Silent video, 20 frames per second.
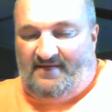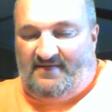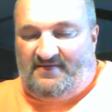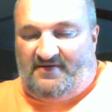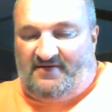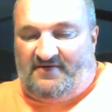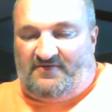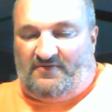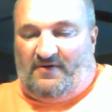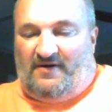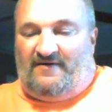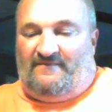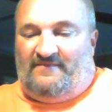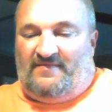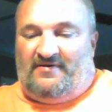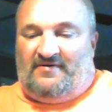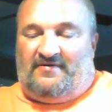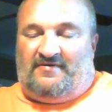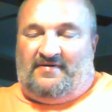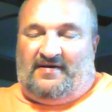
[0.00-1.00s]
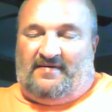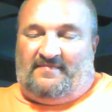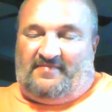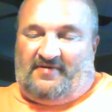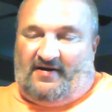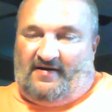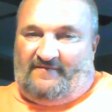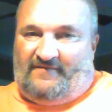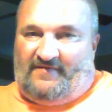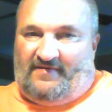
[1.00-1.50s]
the 12 milligrams
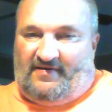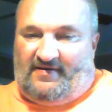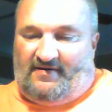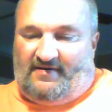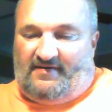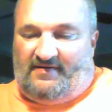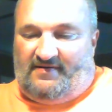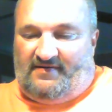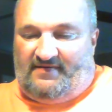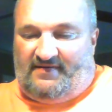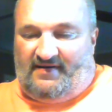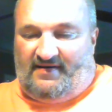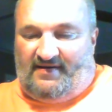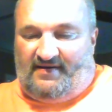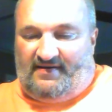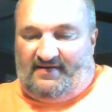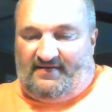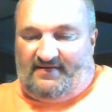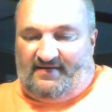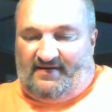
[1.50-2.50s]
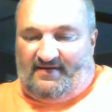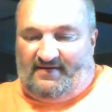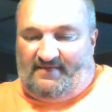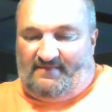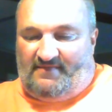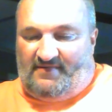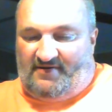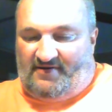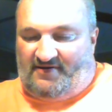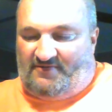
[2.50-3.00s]
off of there, that
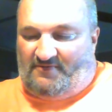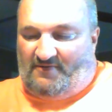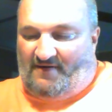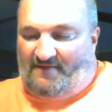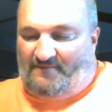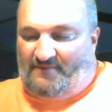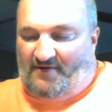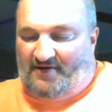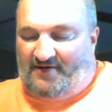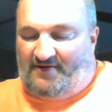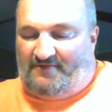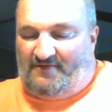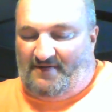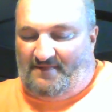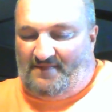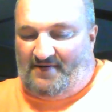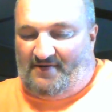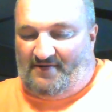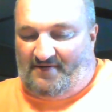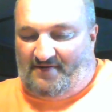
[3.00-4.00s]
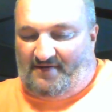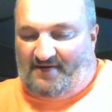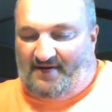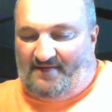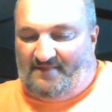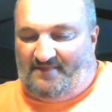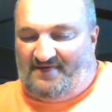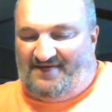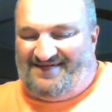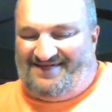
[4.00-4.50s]
um, the 12.3
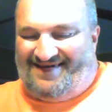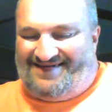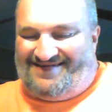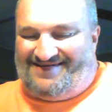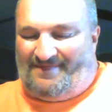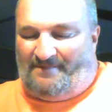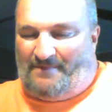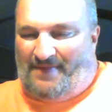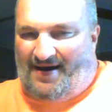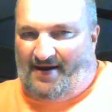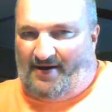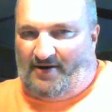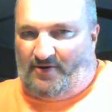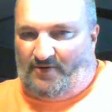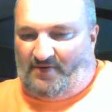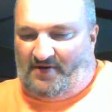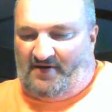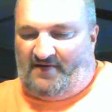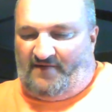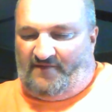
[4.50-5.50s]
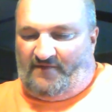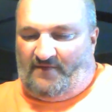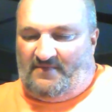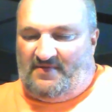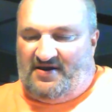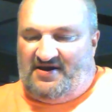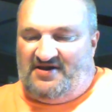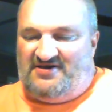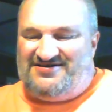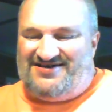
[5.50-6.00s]
milligrams that the bottle weighs from
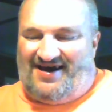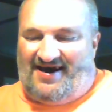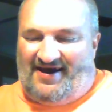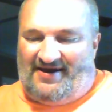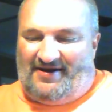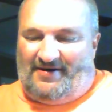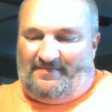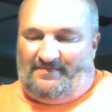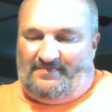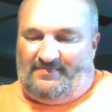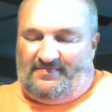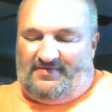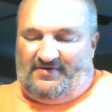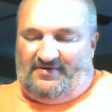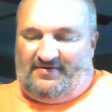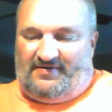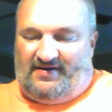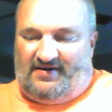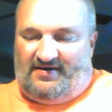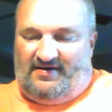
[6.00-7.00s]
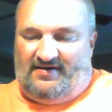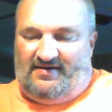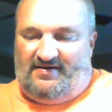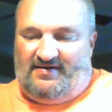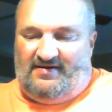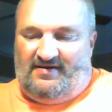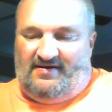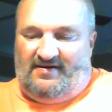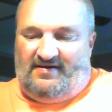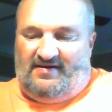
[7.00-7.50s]
each item, okay?
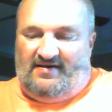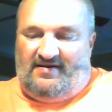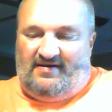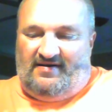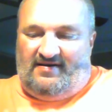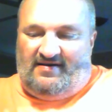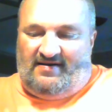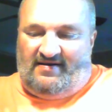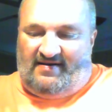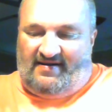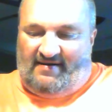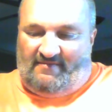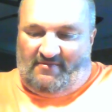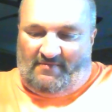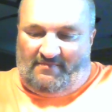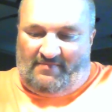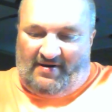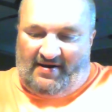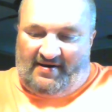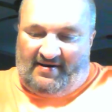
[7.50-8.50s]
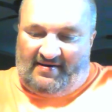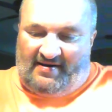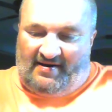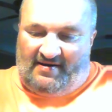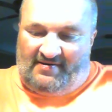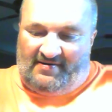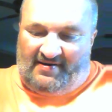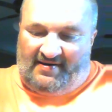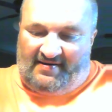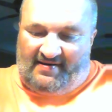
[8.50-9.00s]
And then we'll break it
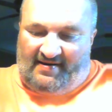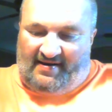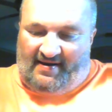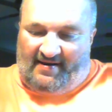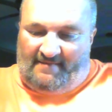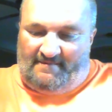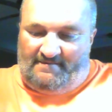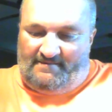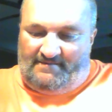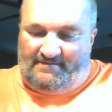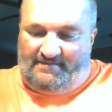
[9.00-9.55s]
down like that.